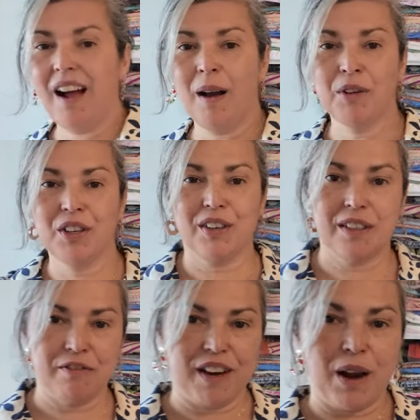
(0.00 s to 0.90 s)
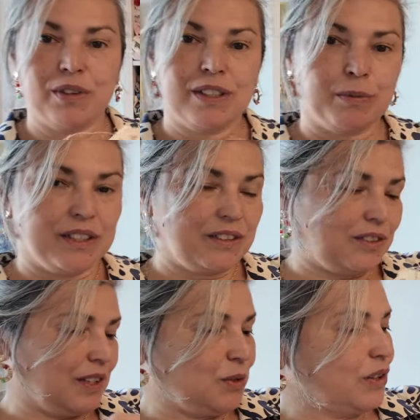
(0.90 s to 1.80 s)
I'm gonna call them flowers because
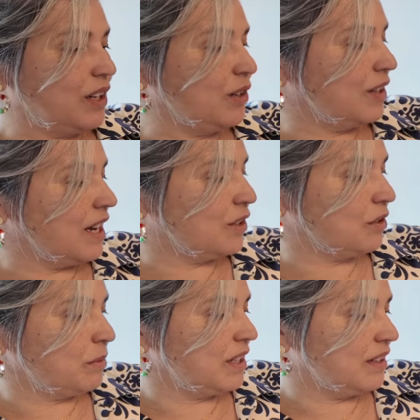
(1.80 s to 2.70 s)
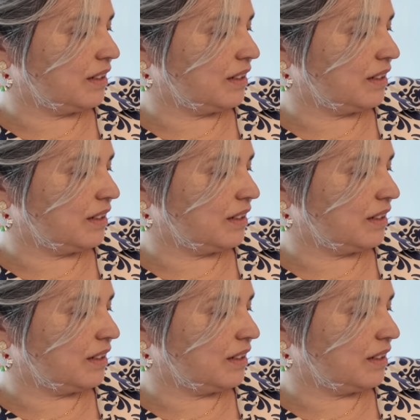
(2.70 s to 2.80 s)
that's what they look like to me.